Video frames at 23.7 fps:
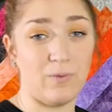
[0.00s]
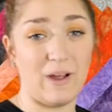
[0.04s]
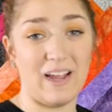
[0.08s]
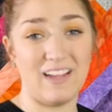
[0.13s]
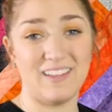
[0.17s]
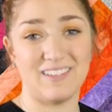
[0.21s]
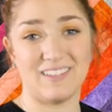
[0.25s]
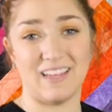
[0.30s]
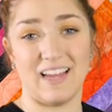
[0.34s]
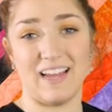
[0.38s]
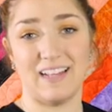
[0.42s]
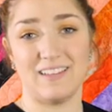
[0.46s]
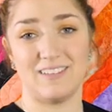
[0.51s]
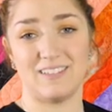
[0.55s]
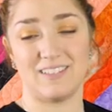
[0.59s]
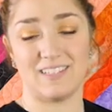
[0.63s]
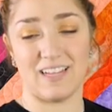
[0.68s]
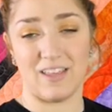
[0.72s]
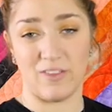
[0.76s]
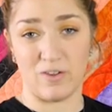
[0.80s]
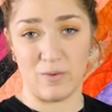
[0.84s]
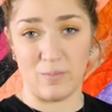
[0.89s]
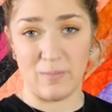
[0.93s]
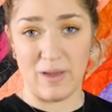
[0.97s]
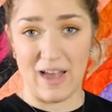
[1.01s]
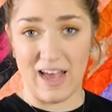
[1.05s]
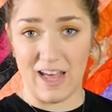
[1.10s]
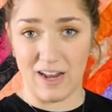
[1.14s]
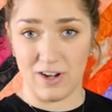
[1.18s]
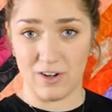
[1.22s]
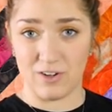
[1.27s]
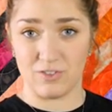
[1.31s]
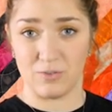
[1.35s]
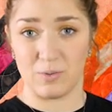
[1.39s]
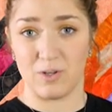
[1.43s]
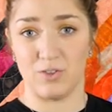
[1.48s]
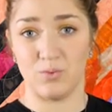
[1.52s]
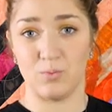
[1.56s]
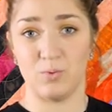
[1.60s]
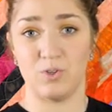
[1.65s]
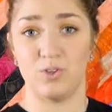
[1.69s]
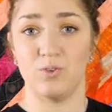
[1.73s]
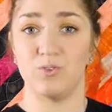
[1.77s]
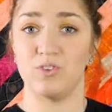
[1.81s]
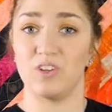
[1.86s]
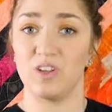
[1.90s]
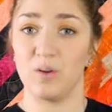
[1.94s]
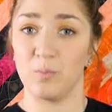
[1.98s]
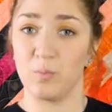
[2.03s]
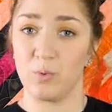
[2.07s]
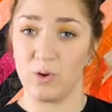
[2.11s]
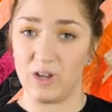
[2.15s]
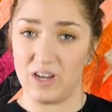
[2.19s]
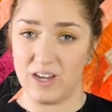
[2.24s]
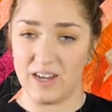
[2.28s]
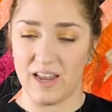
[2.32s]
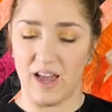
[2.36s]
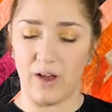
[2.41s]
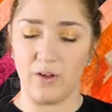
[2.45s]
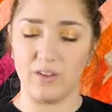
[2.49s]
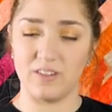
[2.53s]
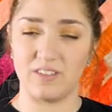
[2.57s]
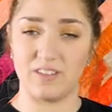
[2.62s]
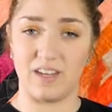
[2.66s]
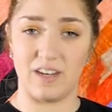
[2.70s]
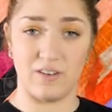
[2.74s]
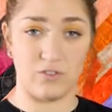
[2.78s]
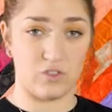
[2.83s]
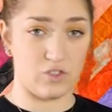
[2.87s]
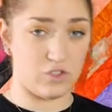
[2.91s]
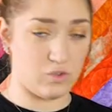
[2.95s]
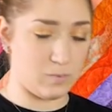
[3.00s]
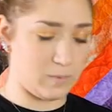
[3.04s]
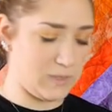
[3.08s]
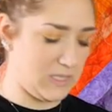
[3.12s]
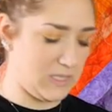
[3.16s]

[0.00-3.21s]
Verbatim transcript: right sides together matters because we're using a print now instead of just